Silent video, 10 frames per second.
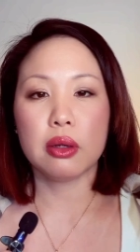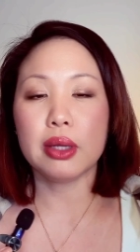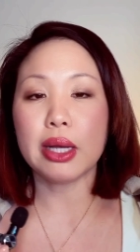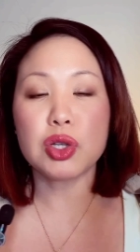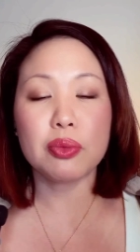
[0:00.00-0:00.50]

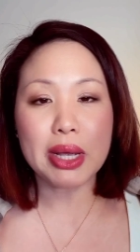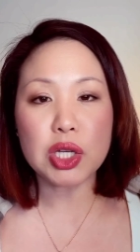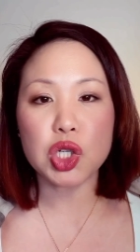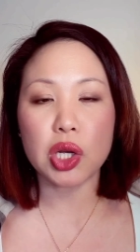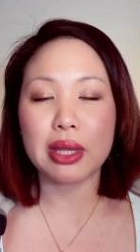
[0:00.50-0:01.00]
Not to
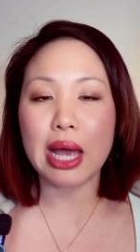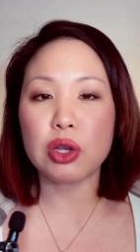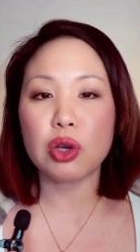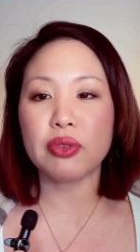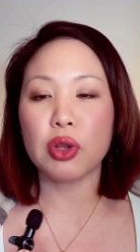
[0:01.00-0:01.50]
mention, now
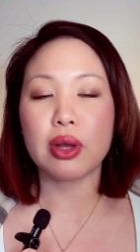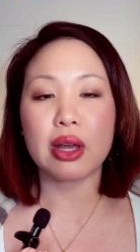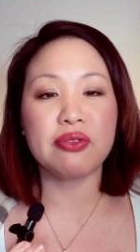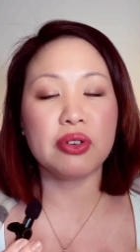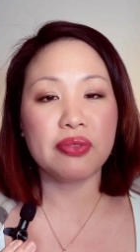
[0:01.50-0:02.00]
you have to look
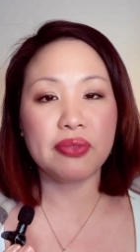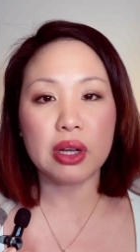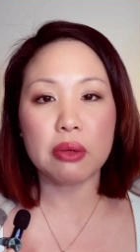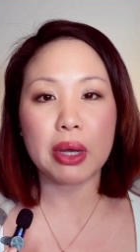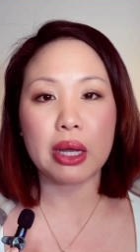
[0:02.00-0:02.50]
at
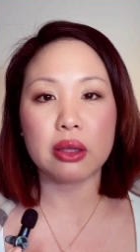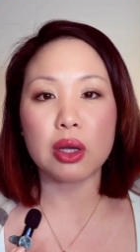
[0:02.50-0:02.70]
fulfillment.